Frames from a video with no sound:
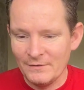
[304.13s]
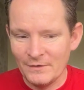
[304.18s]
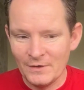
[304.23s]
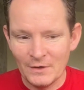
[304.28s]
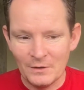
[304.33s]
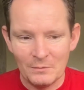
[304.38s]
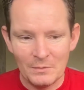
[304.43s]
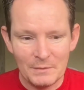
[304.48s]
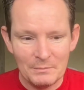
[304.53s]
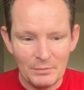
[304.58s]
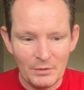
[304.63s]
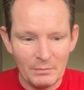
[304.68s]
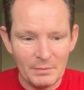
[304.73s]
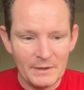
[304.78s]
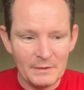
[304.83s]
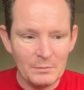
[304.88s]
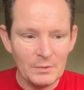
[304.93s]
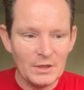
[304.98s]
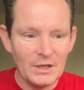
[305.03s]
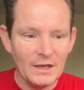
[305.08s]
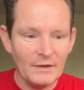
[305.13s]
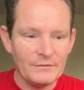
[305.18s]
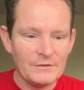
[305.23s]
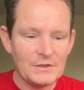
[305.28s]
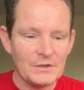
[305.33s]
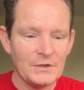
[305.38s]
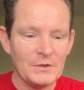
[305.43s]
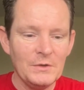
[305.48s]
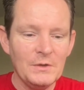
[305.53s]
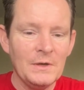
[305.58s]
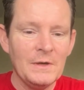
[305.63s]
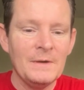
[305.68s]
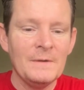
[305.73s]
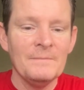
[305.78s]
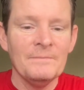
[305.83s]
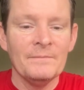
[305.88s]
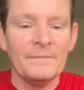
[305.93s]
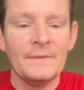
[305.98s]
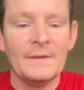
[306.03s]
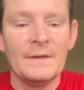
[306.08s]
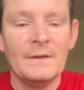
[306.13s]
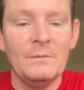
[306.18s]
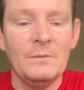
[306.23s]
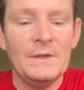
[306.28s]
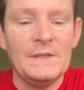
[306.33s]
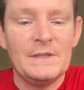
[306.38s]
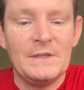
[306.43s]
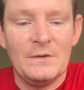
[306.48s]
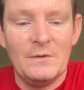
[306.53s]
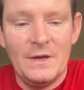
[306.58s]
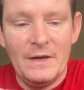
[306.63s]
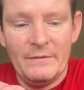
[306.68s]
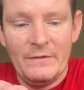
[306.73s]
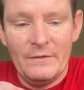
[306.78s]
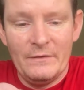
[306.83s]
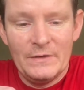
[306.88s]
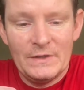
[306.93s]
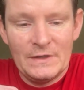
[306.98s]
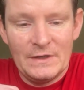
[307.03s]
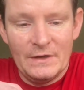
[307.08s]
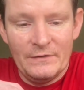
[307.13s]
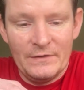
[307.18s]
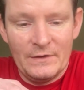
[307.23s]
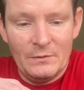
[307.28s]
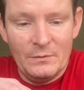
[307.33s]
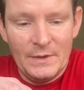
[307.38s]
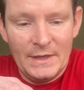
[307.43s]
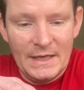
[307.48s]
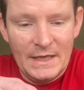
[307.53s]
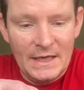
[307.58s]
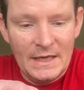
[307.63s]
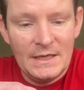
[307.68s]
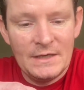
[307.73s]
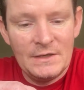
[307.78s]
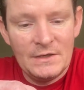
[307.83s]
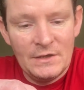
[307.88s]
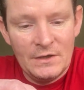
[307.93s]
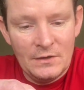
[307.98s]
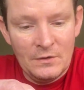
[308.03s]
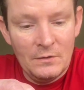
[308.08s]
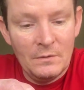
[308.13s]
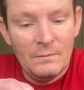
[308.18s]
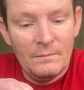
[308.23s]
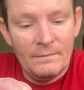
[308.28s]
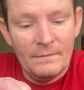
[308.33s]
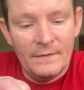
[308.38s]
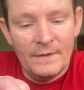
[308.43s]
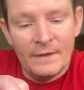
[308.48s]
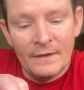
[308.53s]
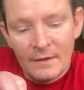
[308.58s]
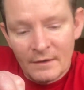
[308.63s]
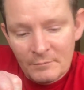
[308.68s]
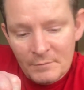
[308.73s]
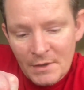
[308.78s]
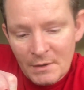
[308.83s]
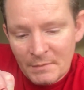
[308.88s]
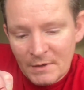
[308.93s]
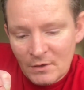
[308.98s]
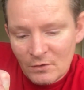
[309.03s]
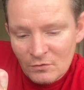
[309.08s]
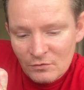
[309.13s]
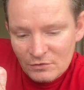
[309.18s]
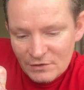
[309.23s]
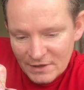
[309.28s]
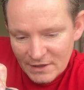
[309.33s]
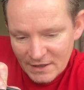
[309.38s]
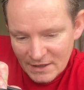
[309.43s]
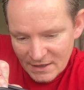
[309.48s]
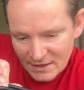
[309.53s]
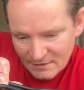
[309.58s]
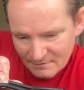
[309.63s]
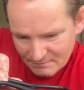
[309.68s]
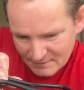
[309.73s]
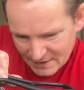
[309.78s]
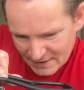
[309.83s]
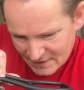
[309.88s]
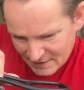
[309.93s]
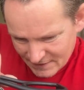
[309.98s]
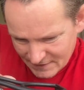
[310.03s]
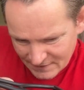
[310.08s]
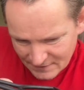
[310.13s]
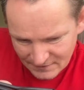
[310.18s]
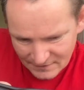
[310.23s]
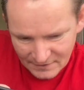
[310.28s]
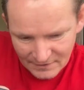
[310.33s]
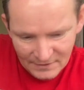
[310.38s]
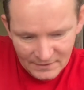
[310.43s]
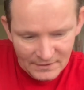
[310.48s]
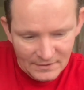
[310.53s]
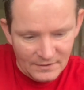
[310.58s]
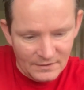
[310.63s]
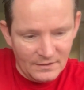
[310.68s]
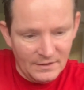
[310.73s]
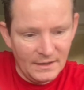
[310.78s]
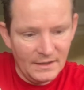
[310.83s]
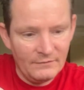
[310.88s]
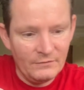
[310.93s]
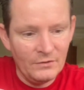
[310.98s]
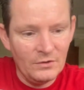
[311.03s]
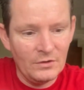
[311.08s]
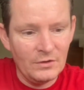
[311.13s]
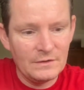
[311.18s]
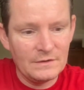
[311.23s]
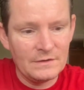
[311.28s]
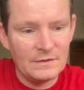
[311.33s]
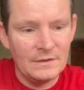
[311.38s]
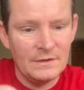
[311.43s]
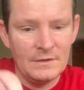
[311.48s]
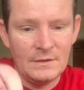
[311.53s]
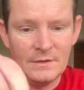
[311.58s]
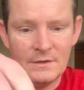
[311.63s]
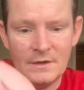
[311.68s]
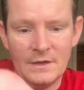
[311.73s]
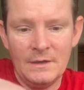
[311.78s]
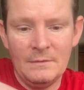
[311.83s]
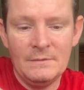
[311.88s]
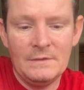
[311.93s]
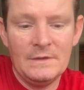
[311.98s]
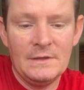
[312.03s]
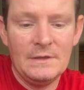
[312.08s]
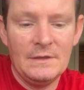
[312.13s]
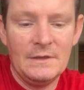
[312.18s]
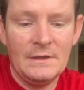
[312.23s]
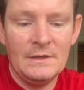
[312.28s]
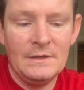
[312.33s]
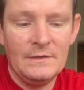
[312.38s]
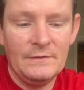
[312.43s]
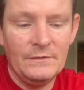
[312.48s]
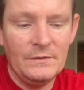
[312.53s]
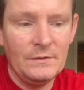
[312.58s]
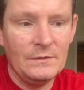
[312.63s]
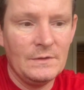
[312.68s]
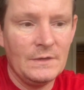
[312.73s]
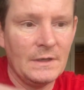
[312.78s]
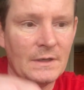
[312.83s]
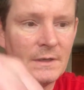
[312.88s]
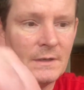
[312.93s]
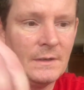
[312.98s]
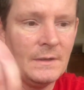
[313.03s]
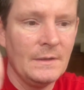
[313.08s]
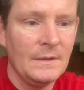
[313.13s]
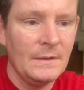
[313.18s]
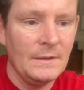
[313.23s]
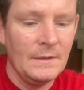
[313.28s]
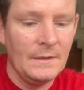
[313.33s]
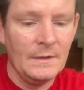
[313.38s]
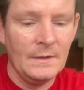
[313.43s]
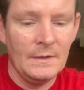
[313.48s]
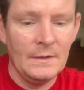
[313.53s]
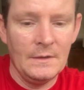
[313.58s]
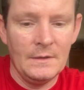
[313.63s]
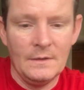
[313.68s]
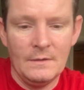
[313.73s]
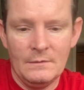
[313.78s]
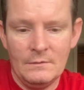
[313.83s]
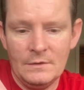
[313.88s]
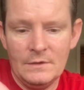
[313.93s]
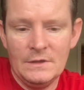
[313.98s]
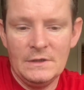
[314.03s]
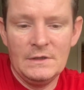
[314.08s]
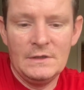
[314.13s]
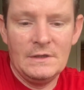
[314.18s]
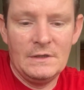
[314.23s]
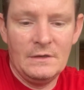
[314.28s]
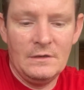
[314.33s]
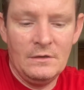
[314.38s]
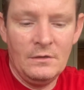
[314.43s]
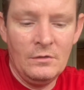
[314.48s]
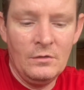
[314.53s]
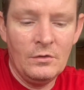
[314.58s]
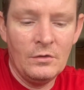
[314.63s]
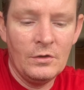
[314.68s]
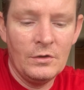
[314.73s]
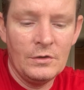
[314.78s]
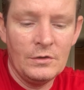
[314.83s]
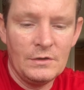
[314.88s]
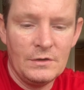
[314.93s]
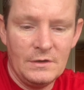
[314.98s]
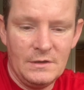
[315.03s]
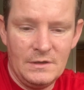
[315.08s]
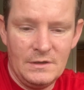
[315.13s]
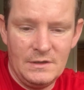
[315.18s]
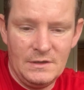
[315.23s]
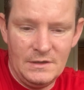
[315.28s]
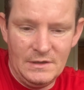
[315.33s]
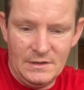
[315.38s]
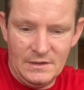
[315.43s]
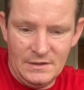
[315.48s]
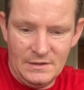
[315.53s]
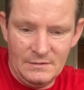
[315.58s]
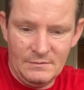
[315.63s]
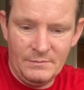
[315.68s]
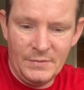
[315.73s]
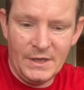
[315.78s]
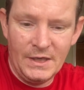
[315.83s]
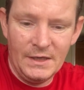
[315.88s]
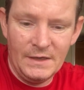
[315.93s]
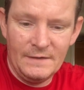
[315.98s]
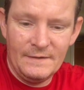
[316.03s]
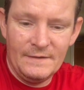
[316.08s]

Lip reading: though we probably would love to. We still have other stuff that we can do. Now, I've been a bit naughty here because I have not emptied this fuel tank, which is not good, but